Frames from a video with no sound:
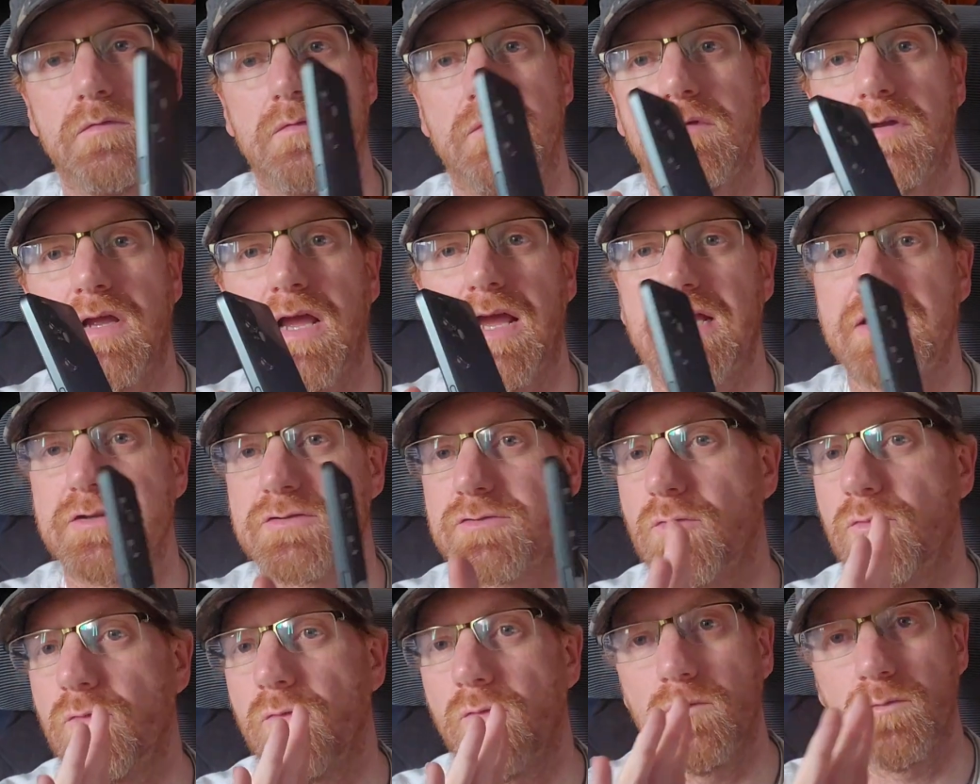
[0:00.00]
Has
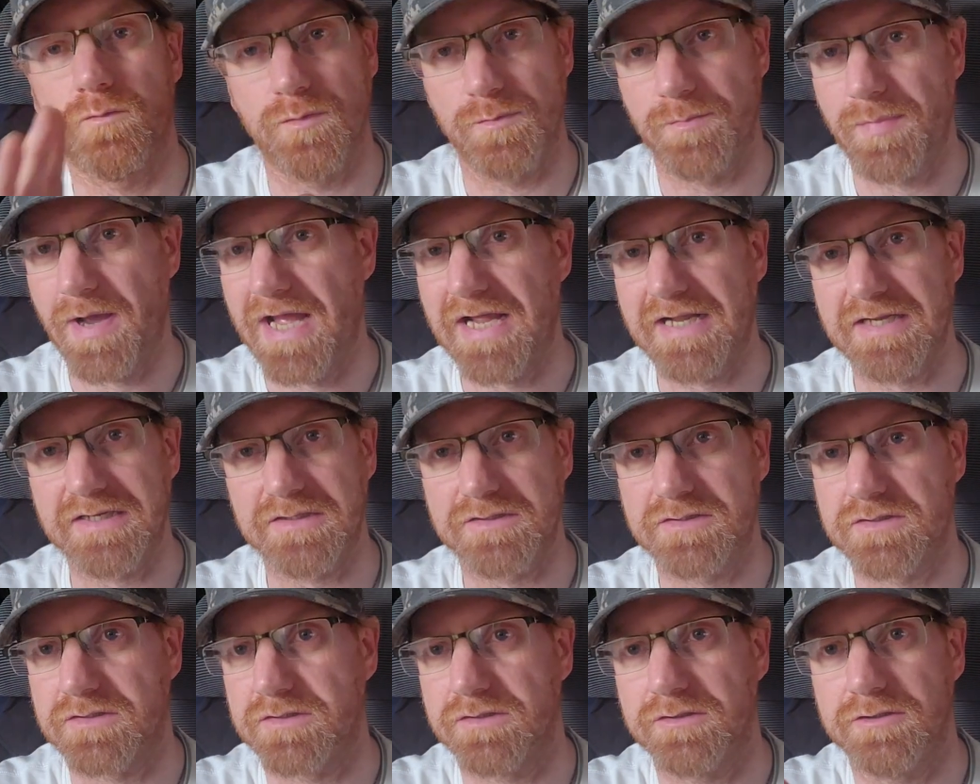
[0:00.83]
all the
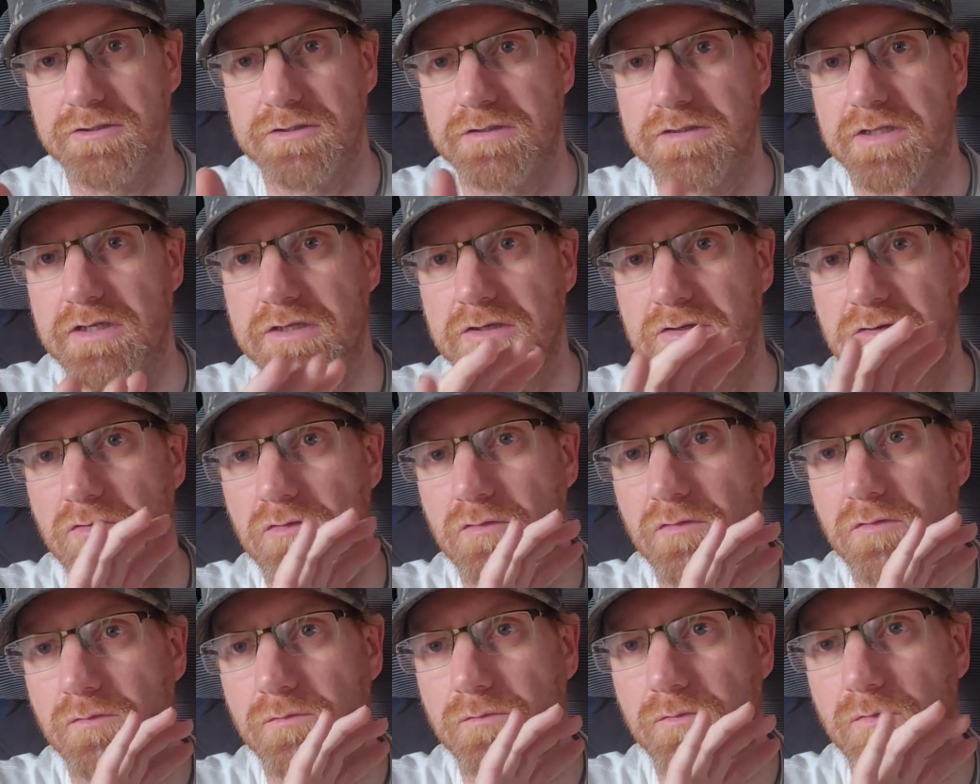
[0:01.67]
bands that you can think of.